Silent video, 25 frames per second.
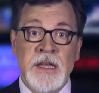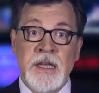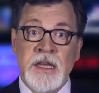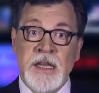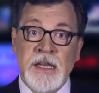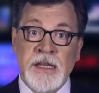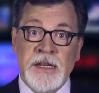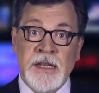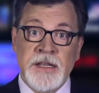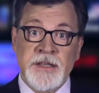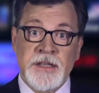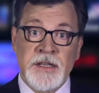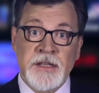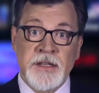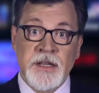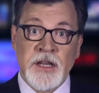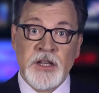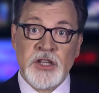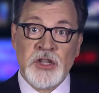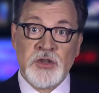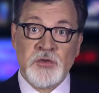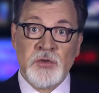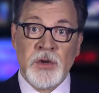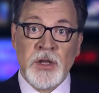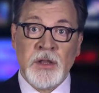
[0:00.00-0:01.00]
in its
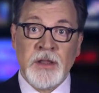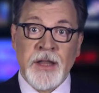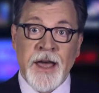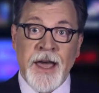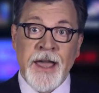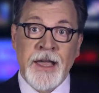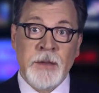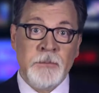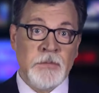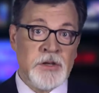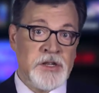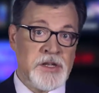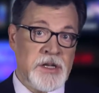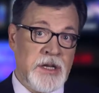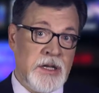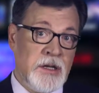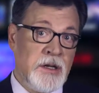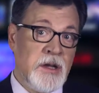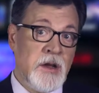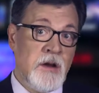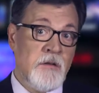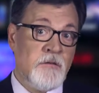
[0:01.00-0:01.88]
industrial lying machine,